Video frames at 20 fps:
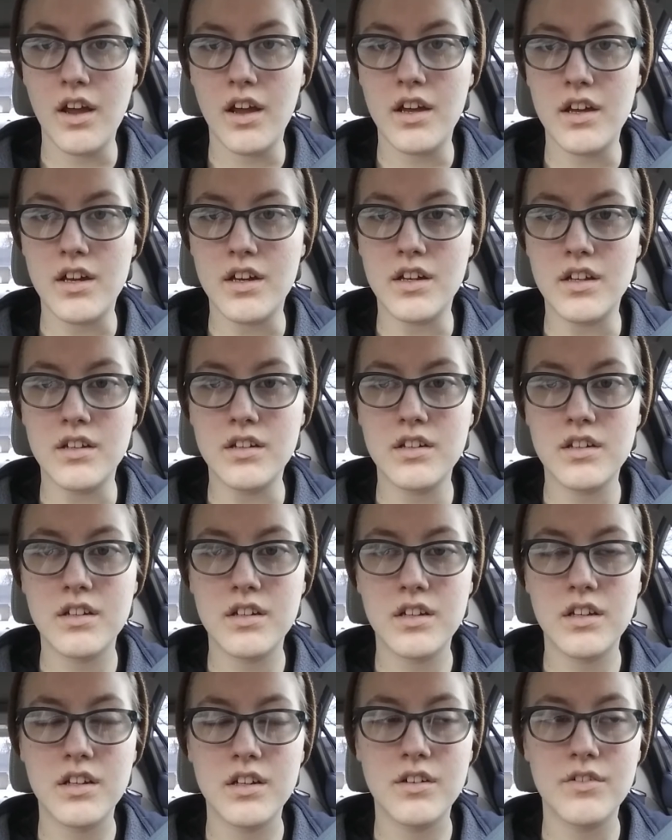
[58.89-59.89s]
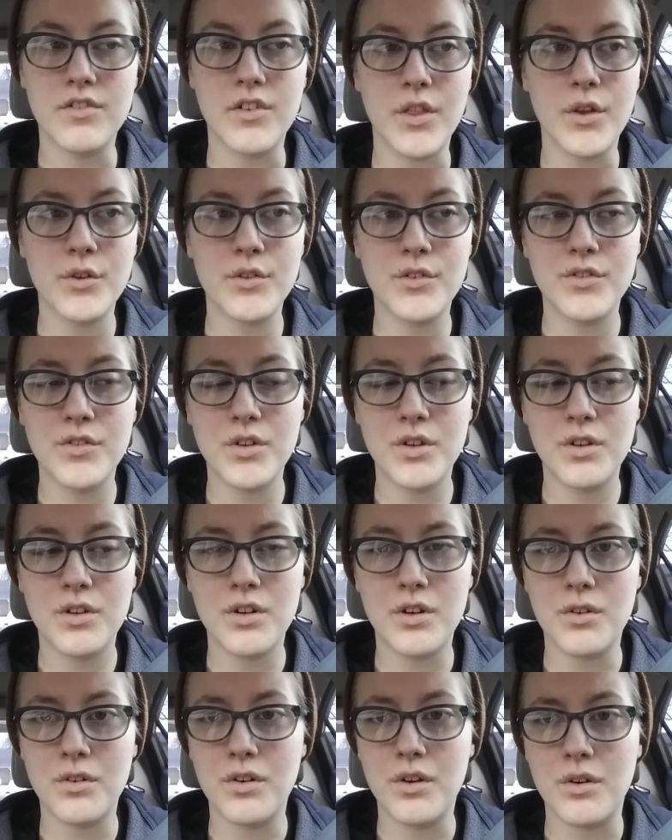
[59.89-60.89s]
And for those of you who
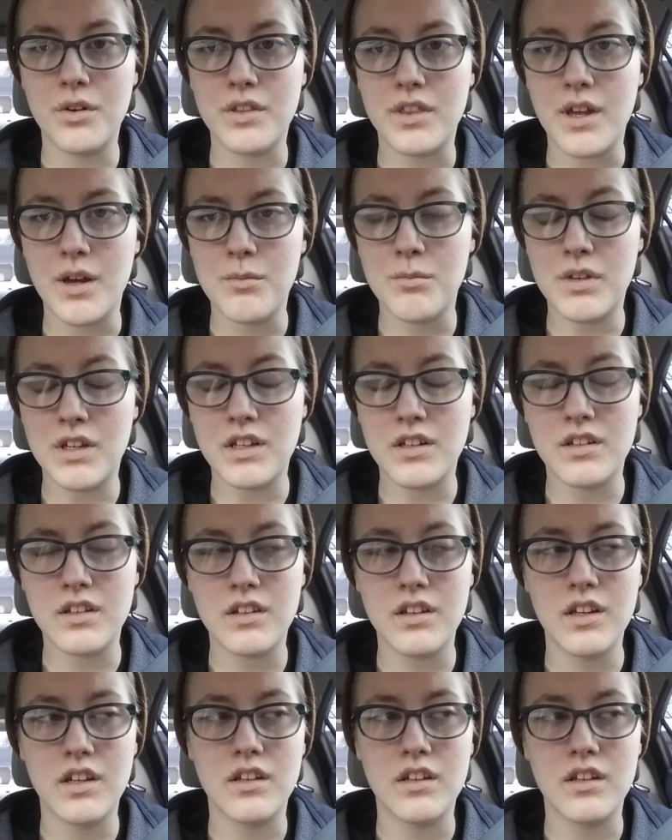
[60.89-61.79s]
don't know what that means,